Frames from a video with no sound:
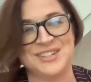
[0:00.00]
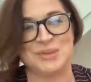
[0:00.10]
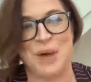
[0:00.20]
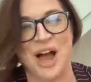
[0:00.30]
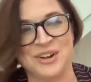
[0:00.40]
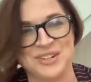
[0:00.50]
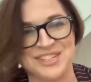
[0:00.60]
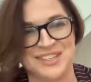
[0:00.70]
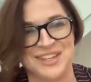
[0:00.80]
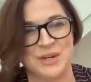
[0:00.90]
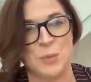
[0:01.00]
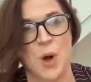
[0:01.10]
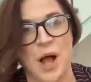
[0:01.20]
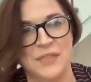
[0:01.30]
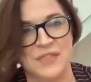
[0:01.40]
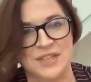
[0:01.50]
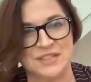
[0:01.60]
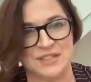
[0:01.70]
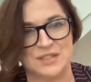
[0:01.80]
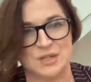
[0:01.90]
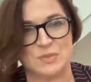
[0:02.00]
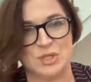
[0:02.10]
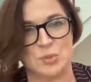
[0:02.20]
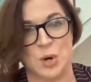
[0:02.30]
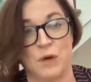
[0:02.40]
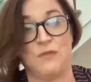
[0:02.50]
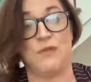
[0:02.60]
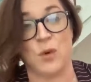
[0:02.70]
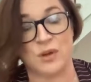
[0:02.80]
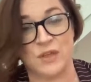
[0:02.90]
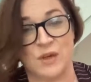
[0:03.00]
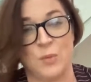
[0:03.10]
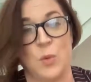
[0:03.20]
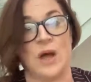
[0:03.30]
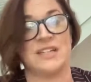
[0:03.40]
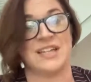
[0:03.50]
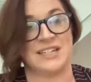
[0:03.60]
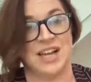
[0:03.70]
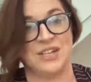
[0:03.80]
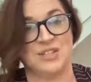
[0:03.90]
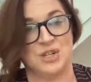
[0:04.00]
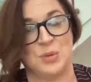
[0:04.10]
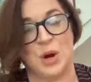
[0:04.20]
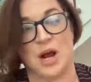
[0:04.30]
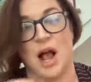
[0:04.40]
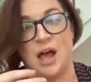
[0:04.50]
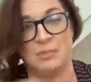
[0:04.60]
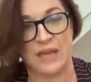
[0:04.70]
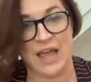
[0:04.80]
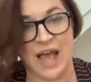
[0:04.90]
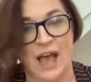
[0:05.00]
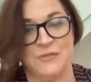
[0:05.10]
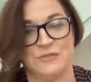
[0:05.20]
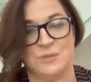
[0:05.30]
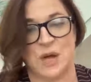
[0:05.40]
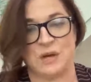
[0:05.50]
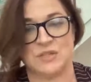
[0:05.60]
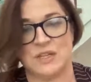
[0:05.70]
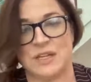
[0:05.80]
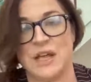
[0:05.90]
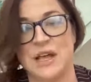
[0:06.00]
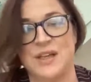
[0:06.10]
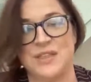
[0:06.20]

democracy and want these systems to work for them, want technology to work on behalf of democracy,